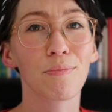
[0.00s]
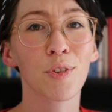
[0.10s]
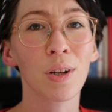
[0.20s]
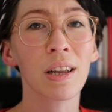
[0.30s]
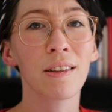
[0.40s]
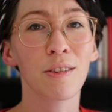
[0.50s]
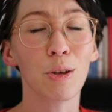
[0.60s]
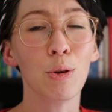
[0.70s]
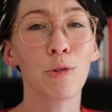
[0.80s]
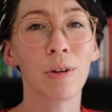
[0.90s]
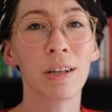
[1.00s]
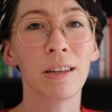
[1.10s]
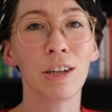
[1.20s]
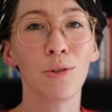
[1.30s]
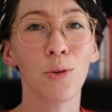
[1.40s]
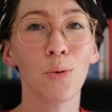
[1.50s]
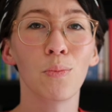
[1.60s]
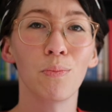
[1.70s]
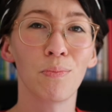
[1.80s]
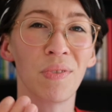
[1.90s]
Toddlers usually they do
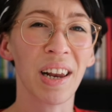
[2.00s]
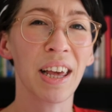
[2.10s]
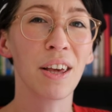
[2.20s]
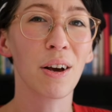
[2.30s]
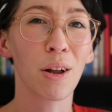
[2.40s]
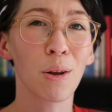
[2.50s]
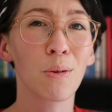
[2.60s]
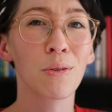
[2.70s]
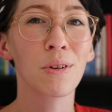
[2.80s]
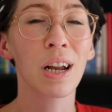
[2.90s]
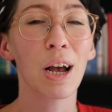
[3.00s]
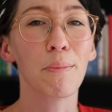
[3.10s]
play alone